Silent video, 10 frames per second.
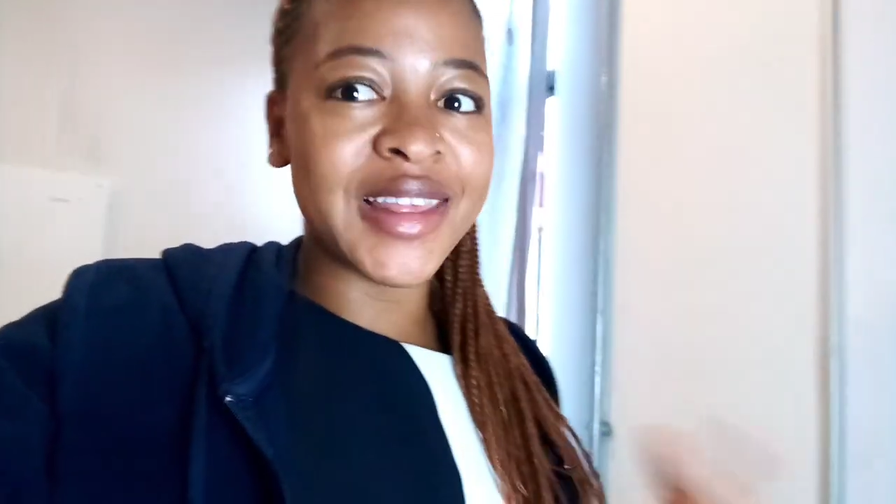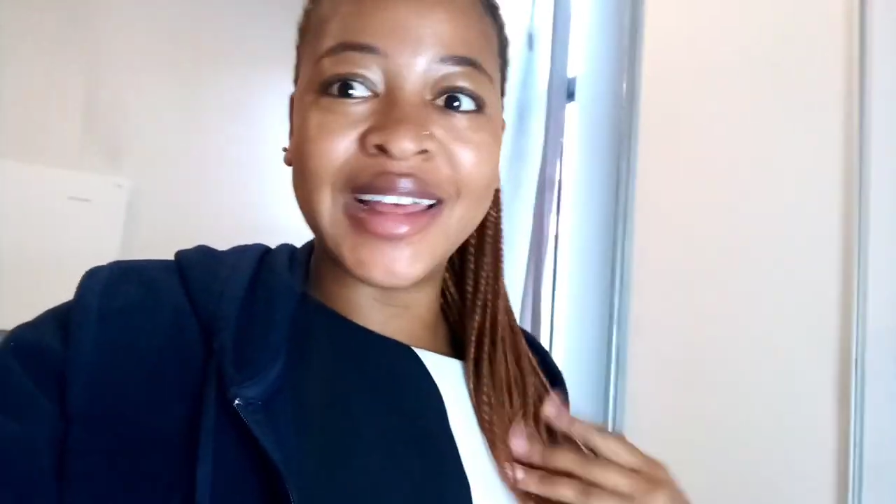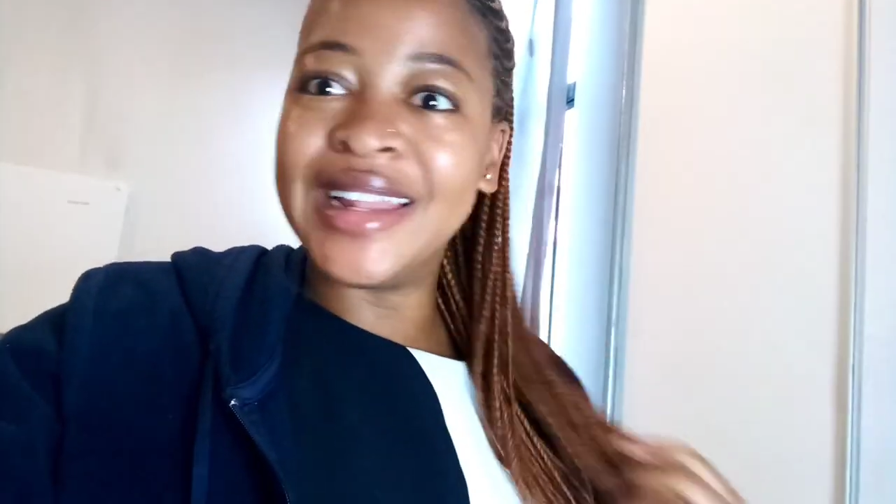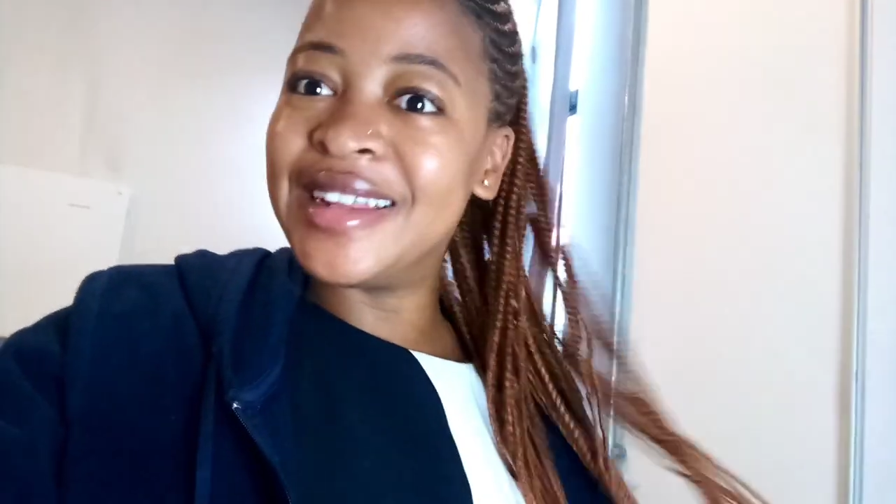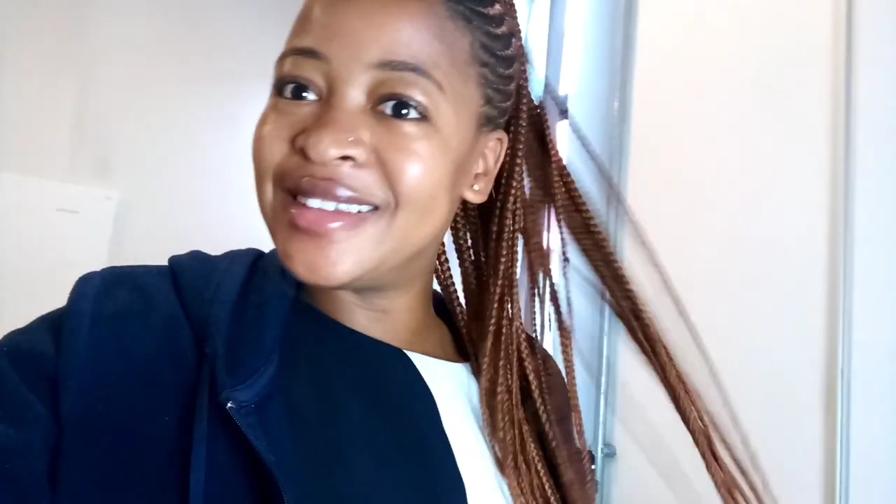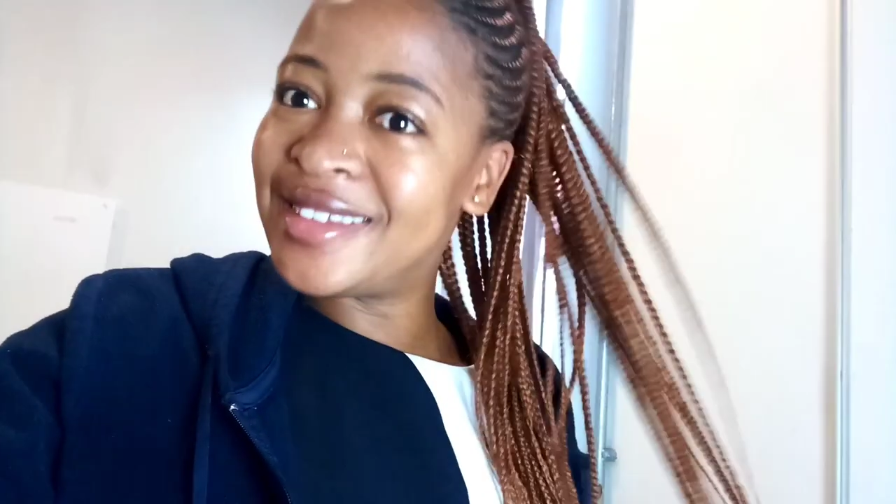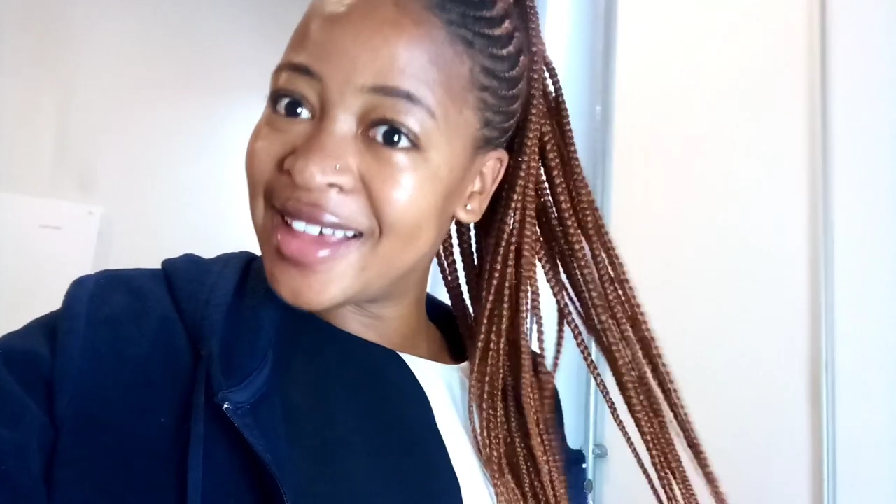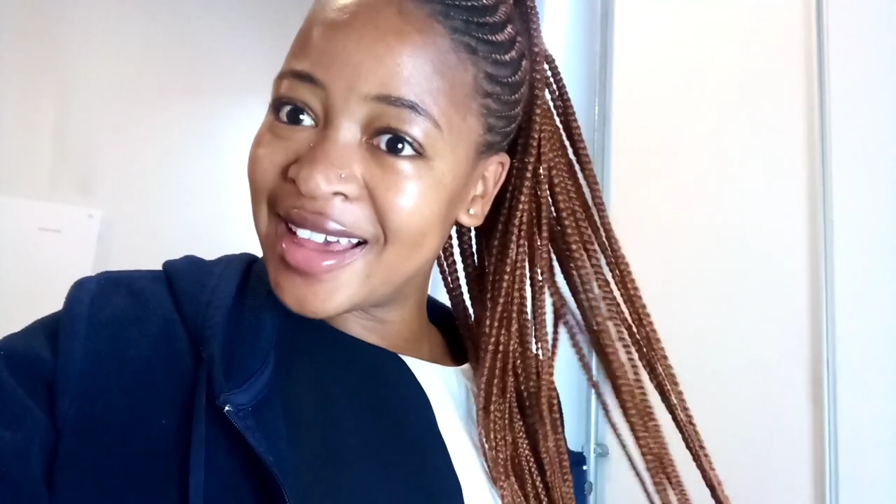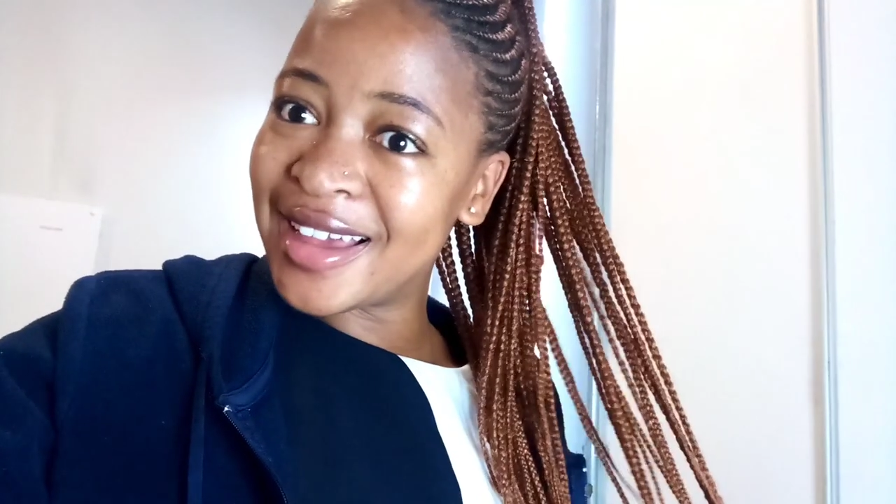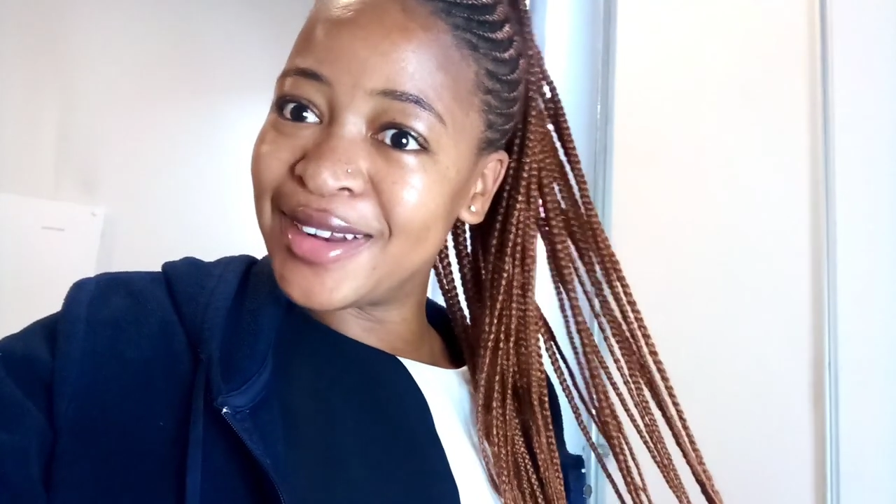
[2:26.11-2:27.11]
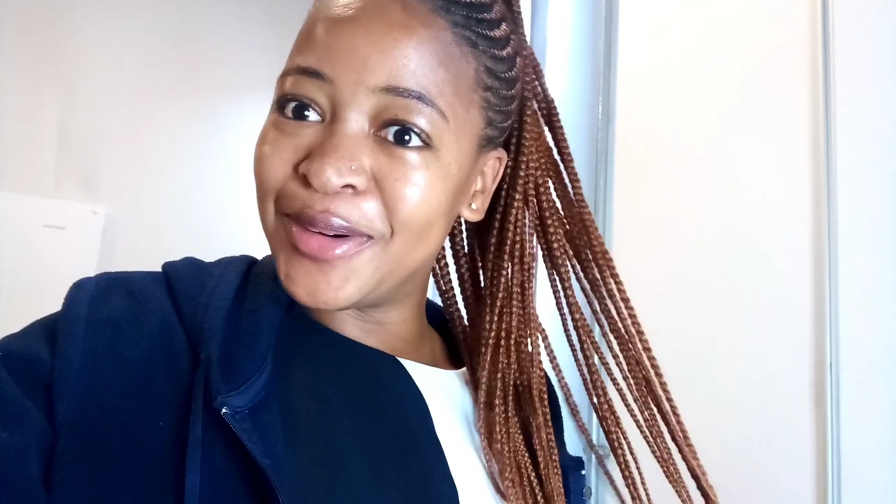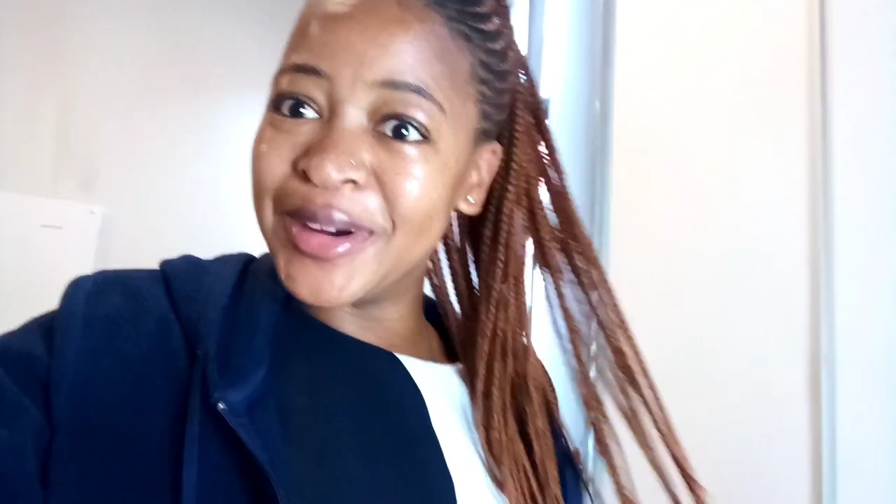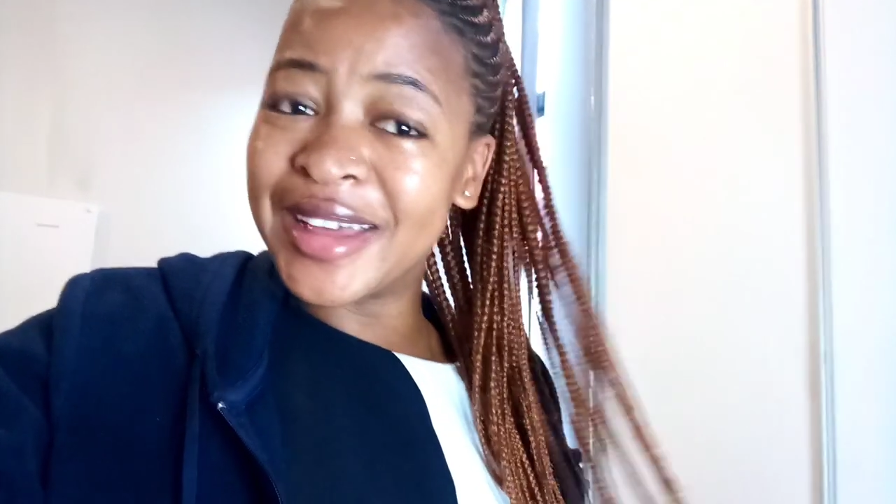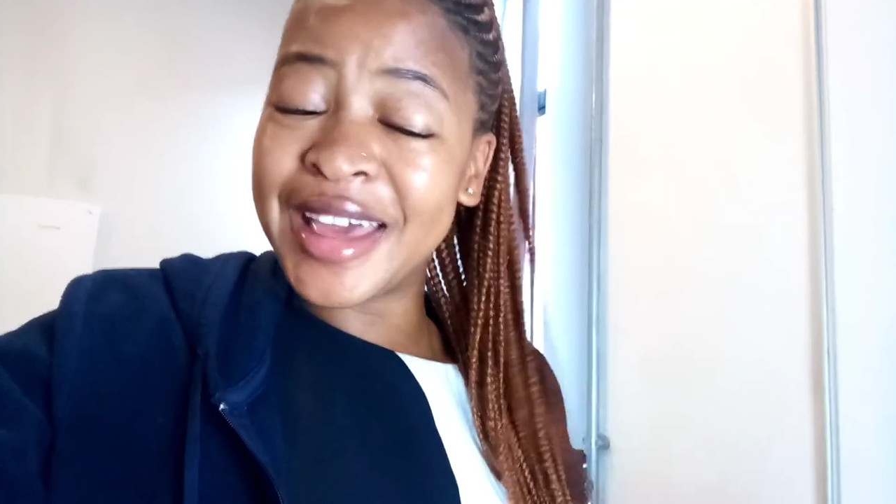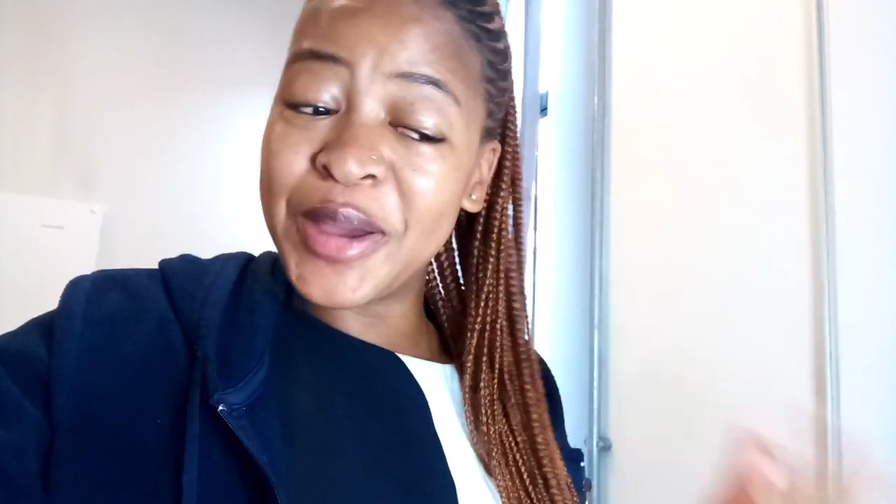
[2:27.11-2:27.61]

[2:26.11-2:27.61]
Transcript: Listen, okay,